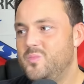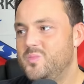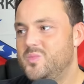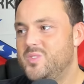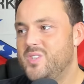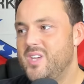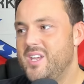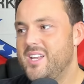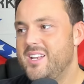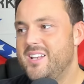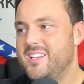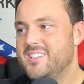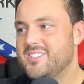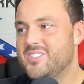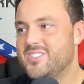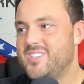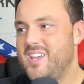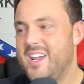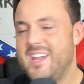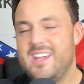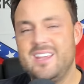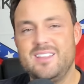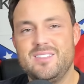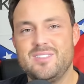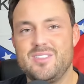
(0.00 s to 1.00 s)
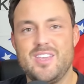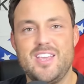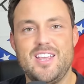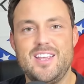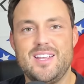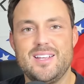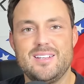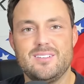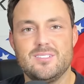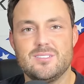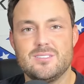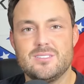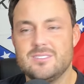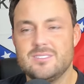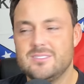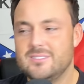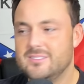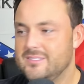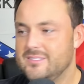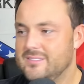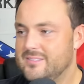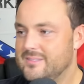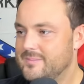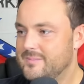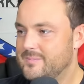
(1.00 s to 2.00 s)
did insane things.
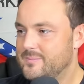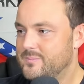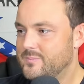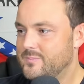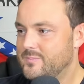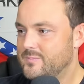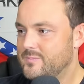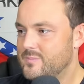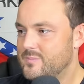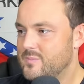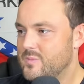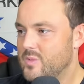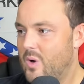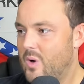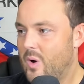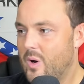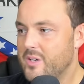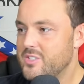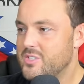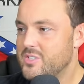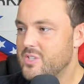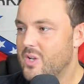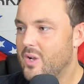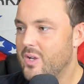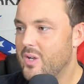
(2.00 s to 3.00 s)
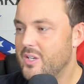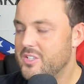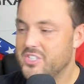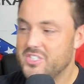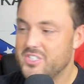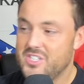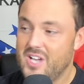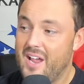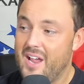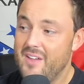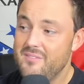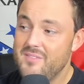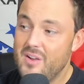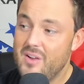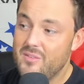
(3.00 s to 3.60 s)
Arkansas is just, I've never